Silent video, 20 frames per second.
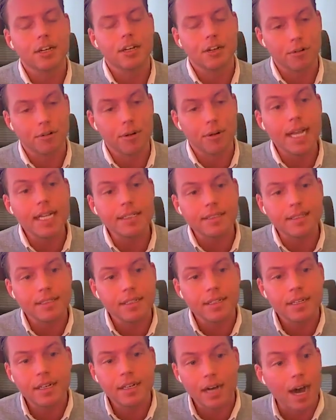great
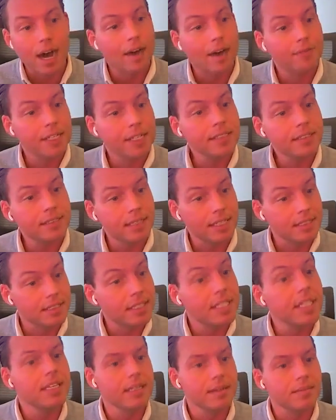offense and
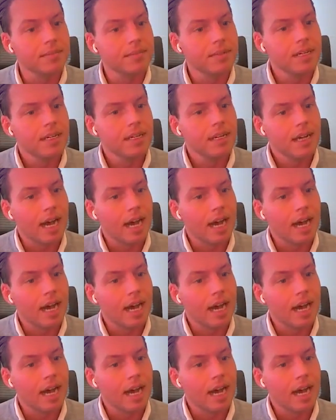team,